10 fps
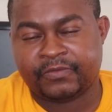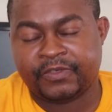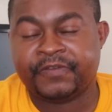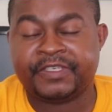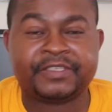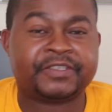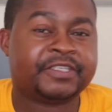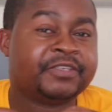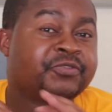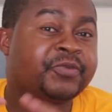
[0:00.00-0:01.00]
If it is
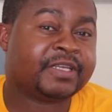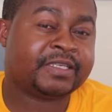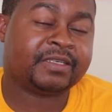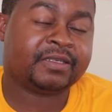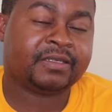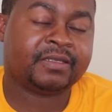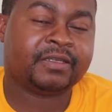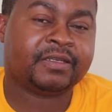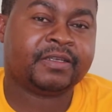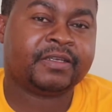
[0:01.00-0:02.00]
C20,
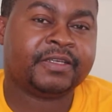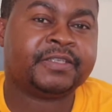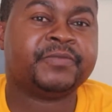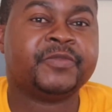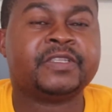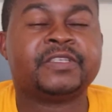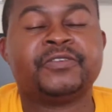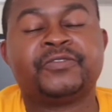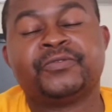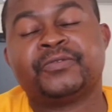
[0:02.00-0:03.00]
it means
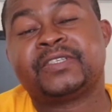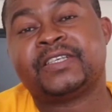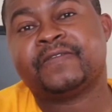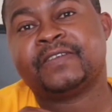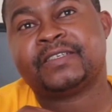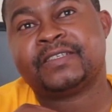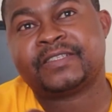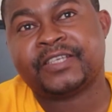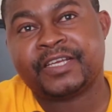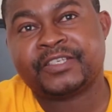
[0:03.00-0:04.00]
it will safely
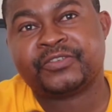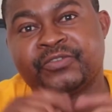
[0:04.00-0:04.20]
discharge